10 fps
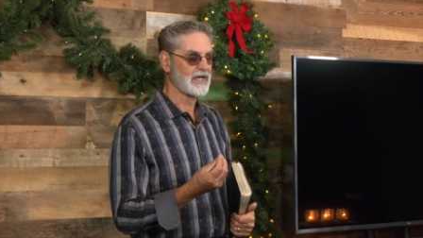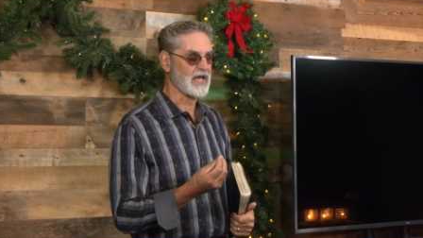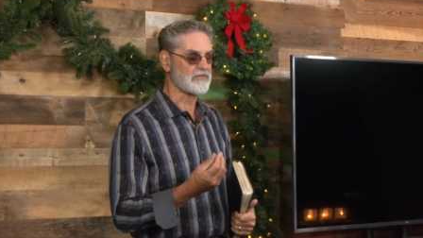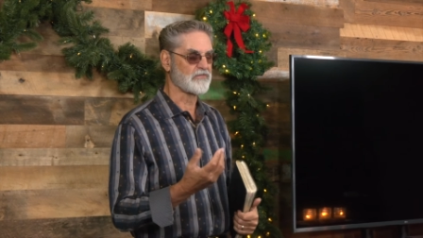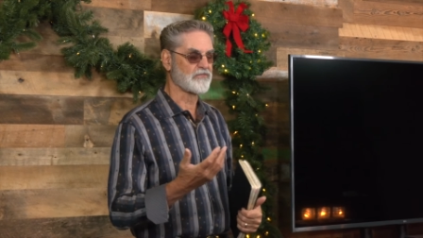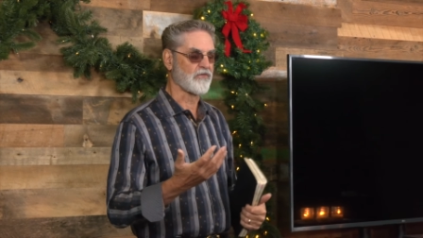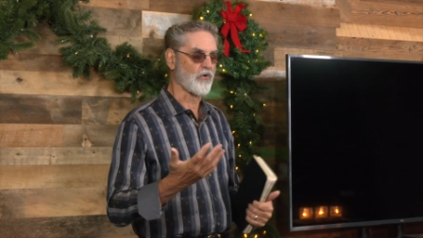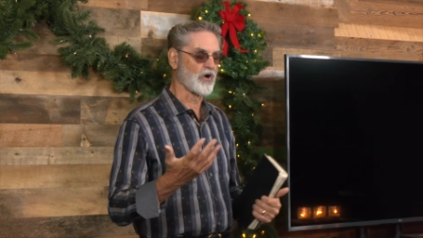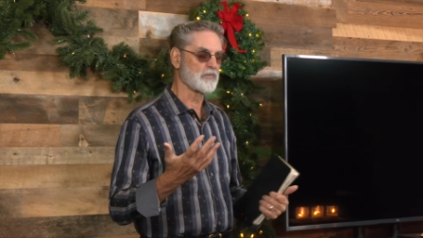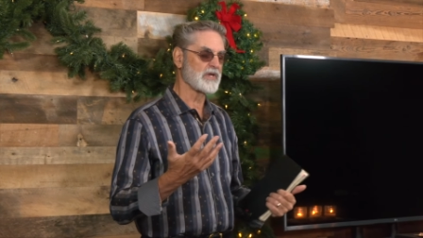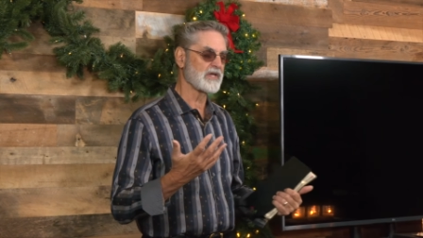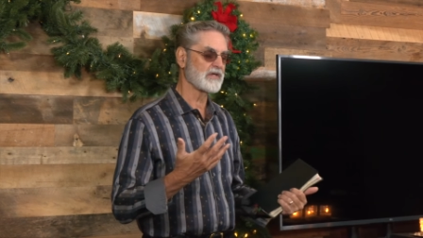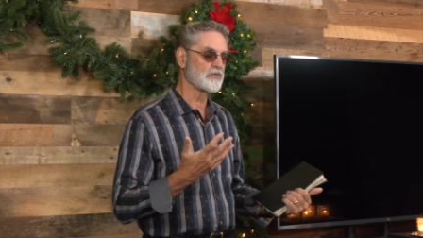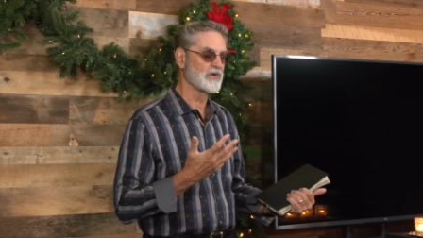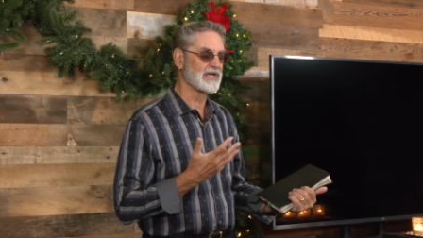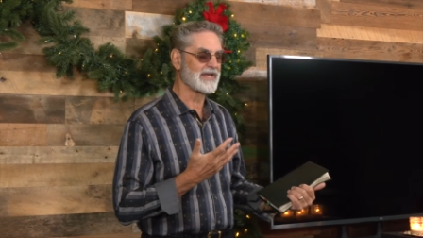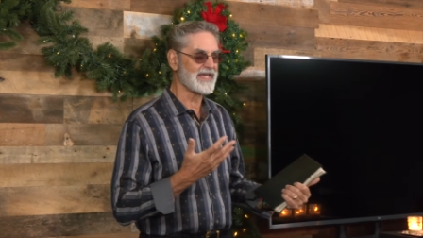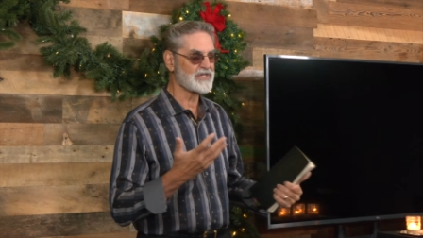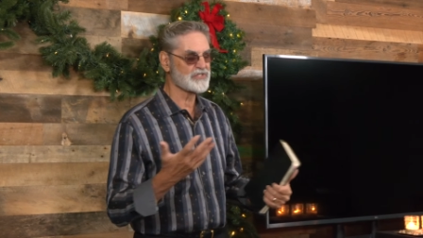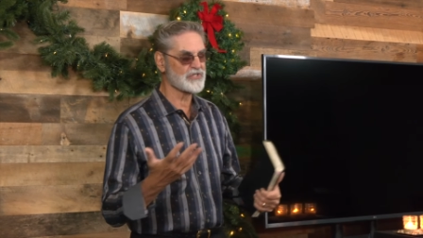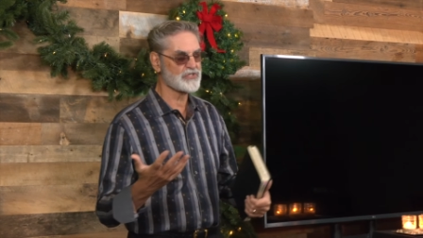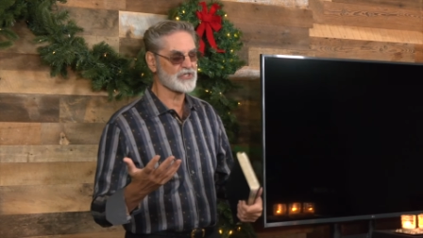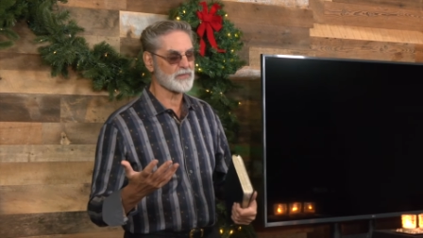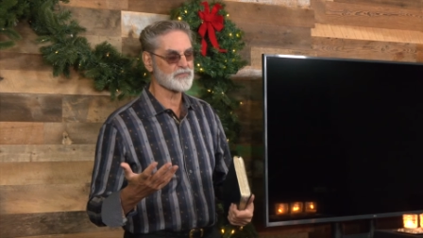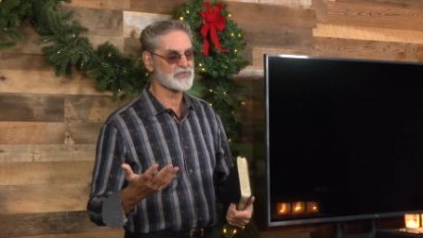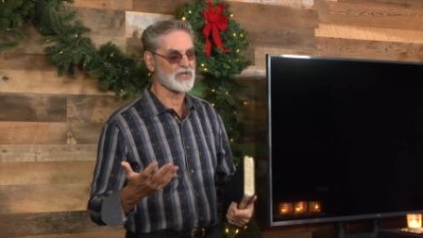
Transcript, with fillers: and forming relationships